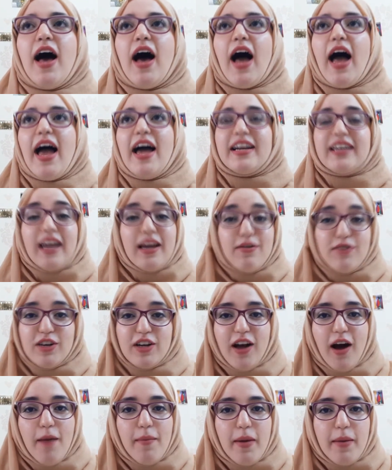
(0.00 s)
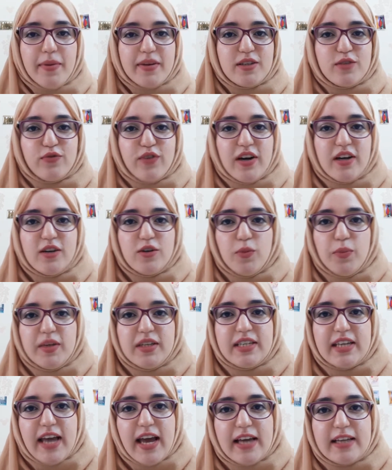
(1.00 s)
And I even got my best friend in
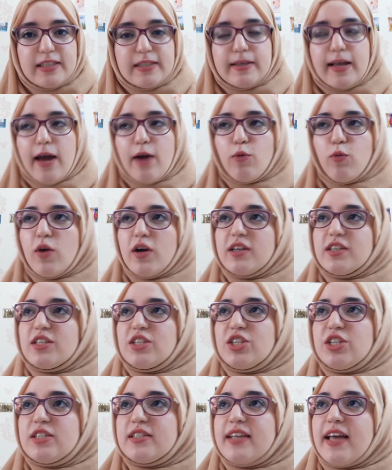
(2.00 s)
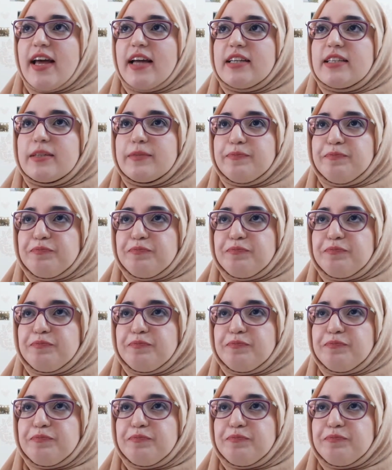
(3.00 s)
BTS, and once she said,